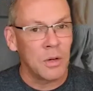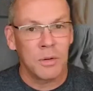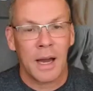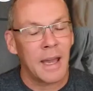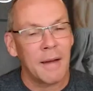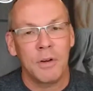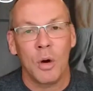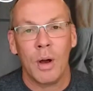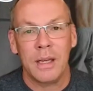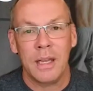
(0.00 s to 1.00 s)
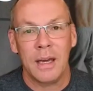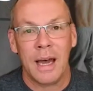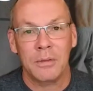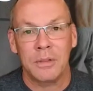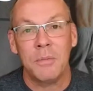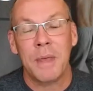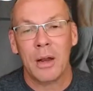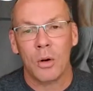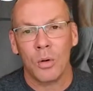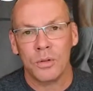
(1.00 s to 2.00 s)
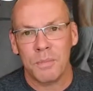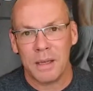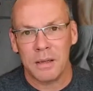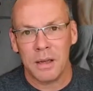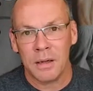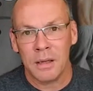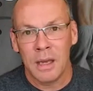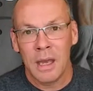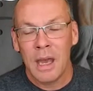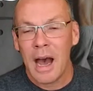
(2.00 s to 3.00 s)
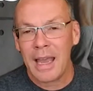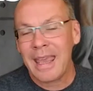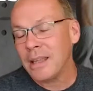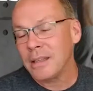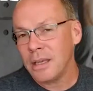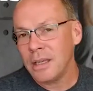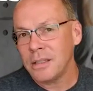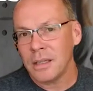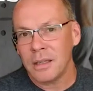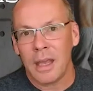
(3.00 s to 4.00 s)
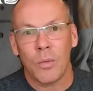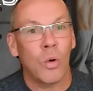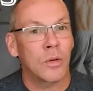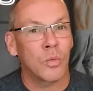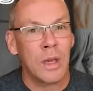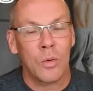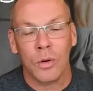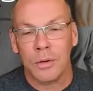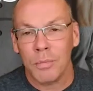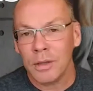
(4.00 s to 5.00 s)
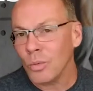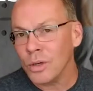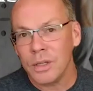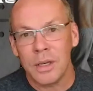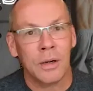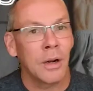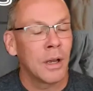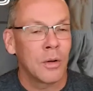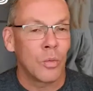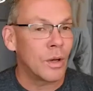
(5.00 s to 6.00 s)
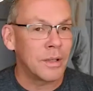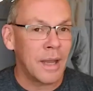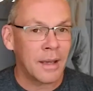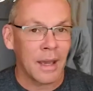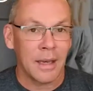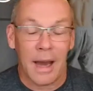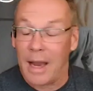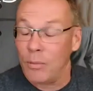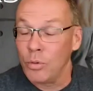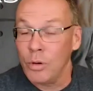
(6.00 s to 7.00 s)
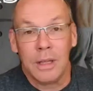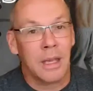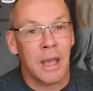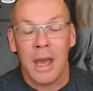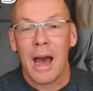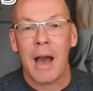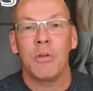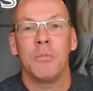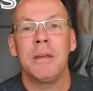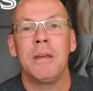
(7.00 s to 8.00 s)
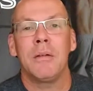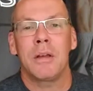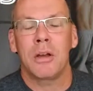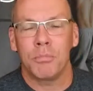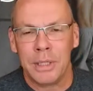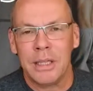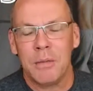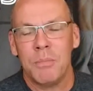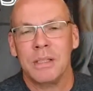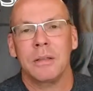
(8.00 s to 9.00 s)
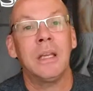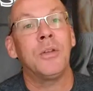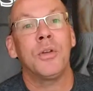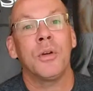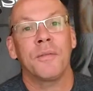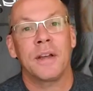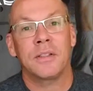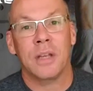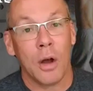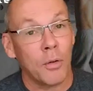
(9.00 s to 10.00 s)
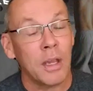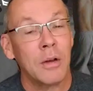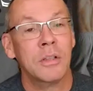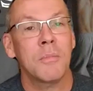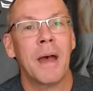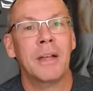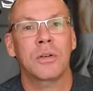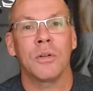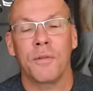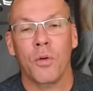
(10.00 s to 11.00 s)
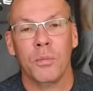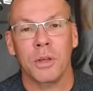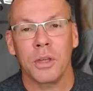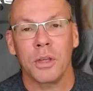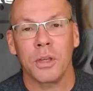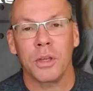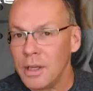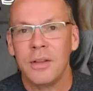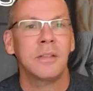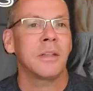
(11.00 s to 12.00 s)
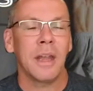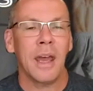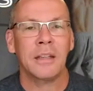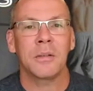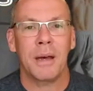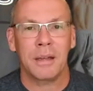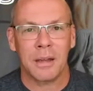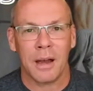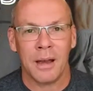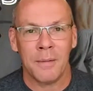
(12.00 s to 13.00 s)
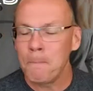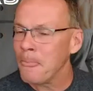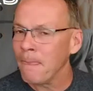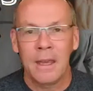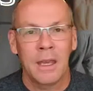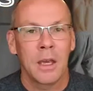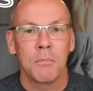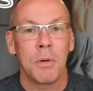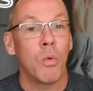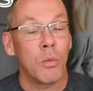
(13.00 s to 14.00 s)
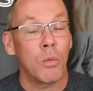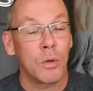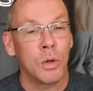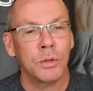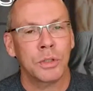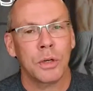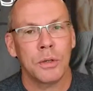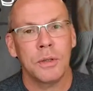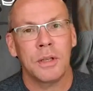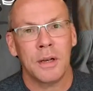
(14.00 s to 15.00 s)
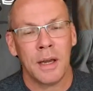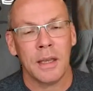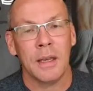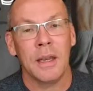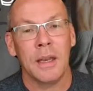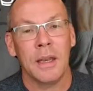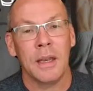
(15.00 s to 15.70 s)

you and I have no idea how deep that hole's been dug. I can't tell you it's going to take 1 week, 1 month, 1 year, 1 decade. I would be completely misleading you if I said, oh, here's the magical formula. You'll get out of this in X amount of time. But what we will show you tonight